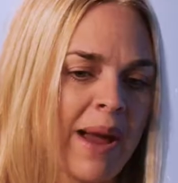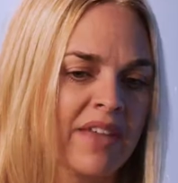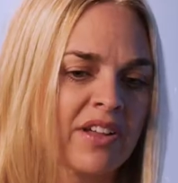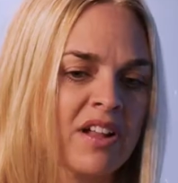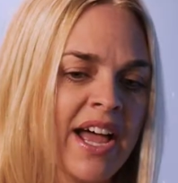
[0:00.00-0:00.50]
back
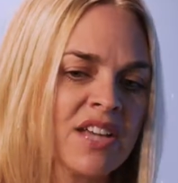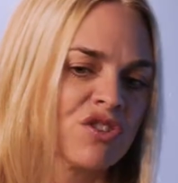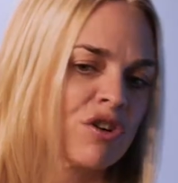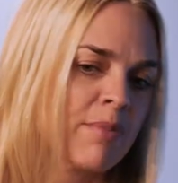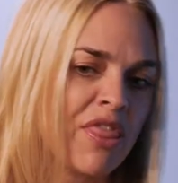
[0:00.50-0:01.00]
of the
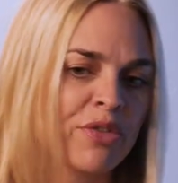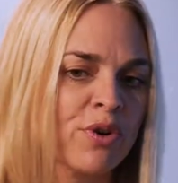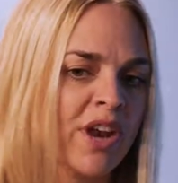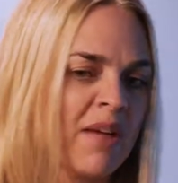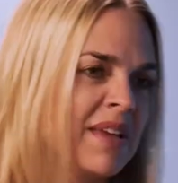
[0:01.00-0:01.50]
classroom and threw
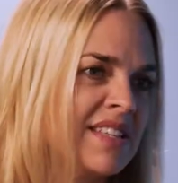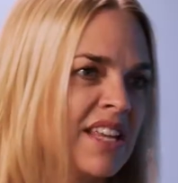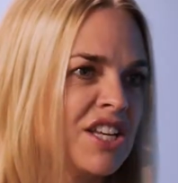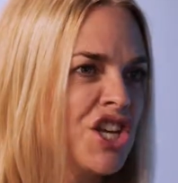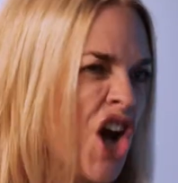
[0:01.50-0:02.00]
it at me and
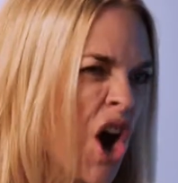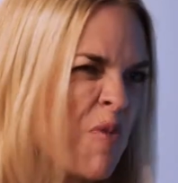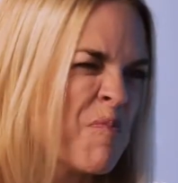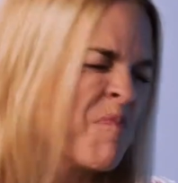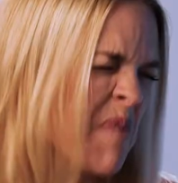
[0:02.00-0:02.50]
said,
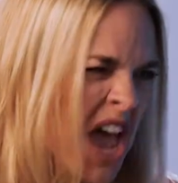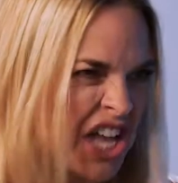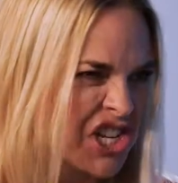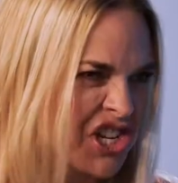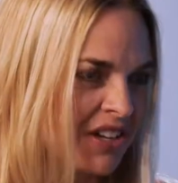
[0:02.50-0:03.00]
"Yo,
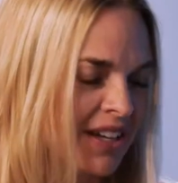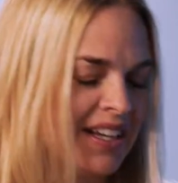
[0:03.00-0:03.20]
bitch."